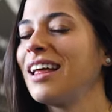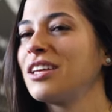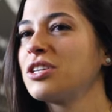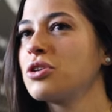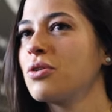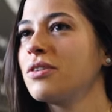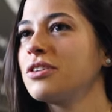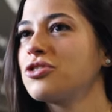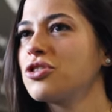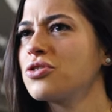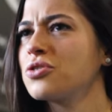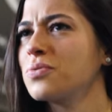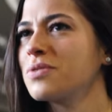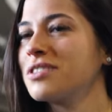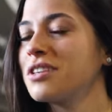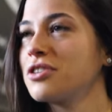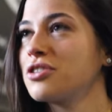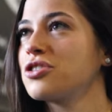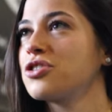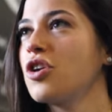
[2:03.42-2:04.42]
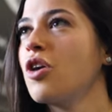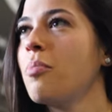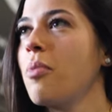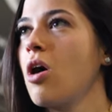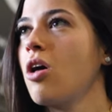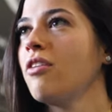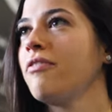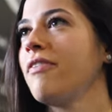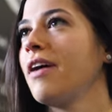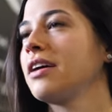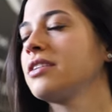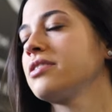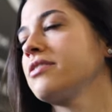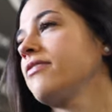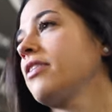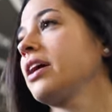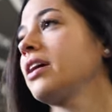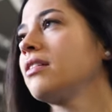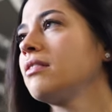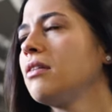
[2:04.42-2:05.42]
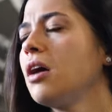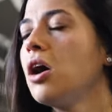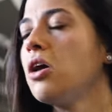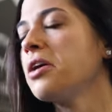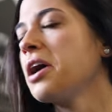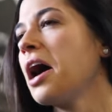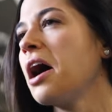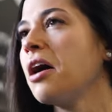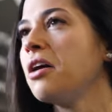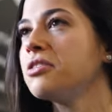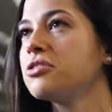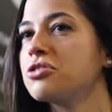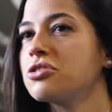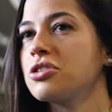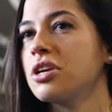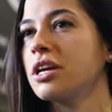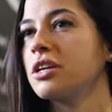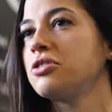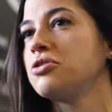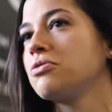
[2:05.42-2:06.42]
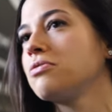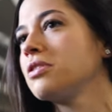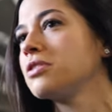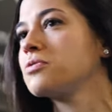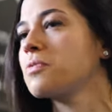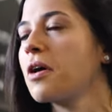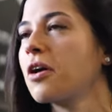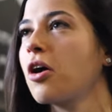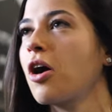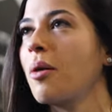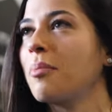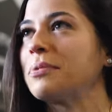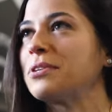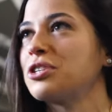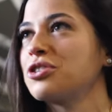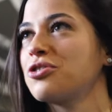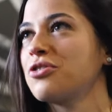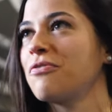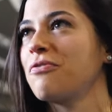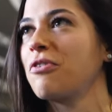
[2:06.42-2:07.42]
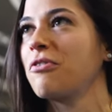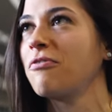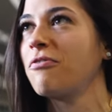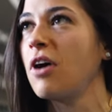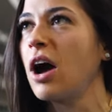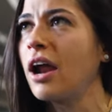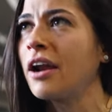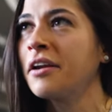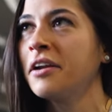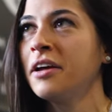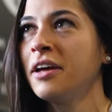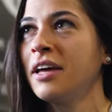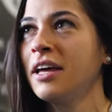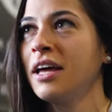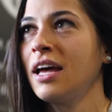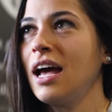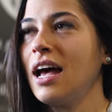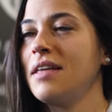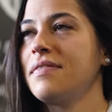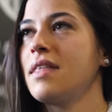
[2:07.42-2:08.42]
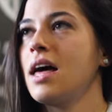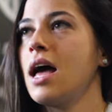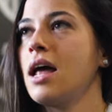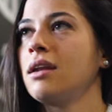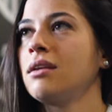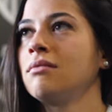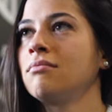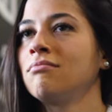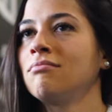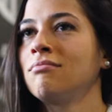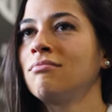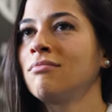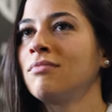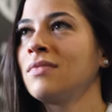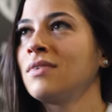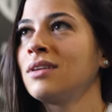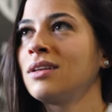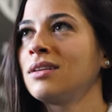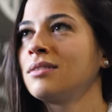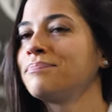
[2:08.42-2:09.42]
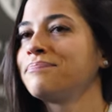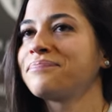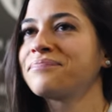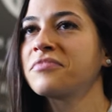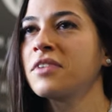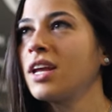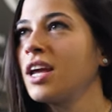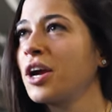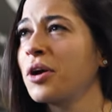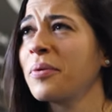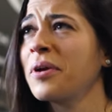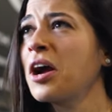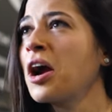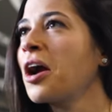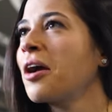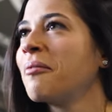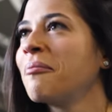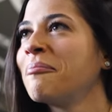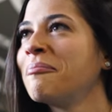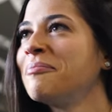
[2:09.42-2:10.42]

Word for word: so it just was this snowball effect of like, oh yeah, I'll just like do this one competition for fun and then here we are.